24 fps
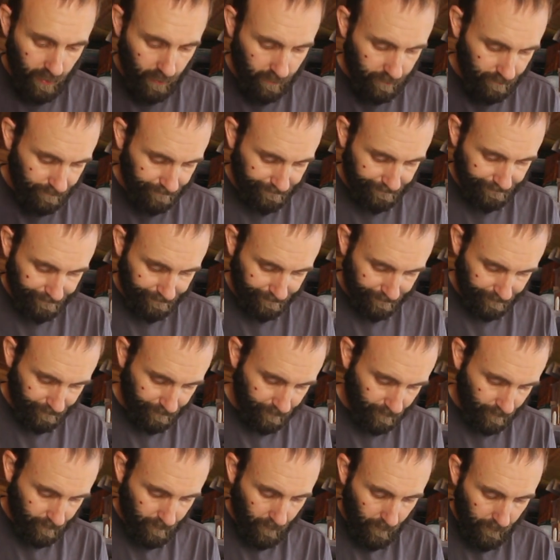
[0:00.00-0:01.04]

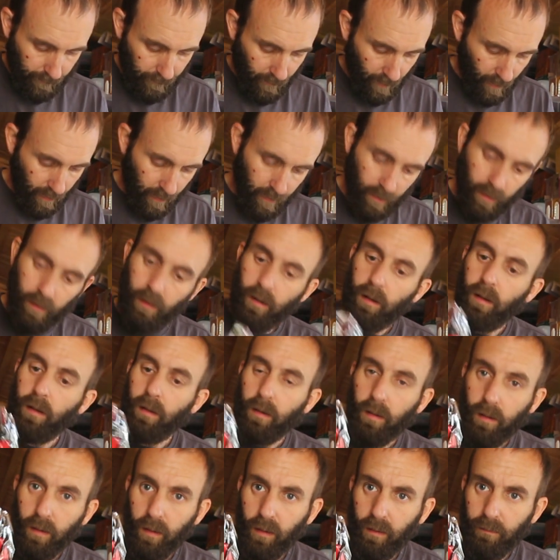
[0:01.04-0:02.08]

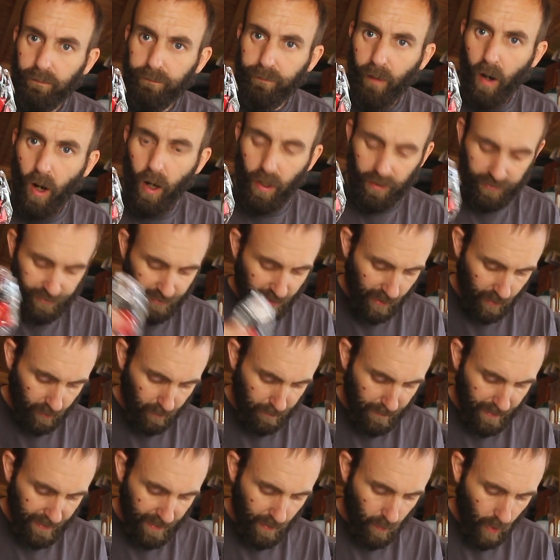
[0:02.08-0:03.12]
fire steel
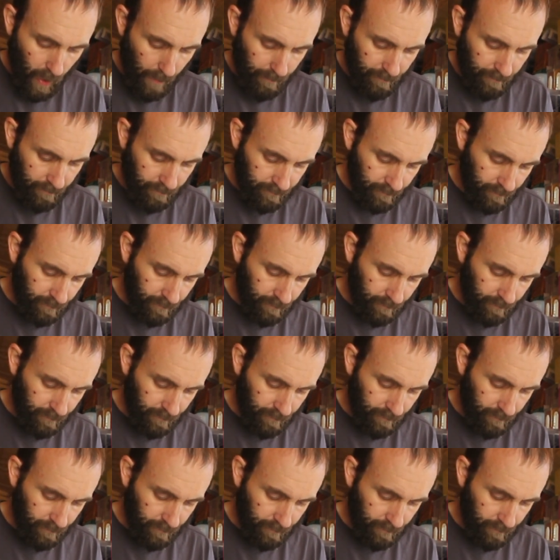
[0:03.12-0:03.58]
mini one,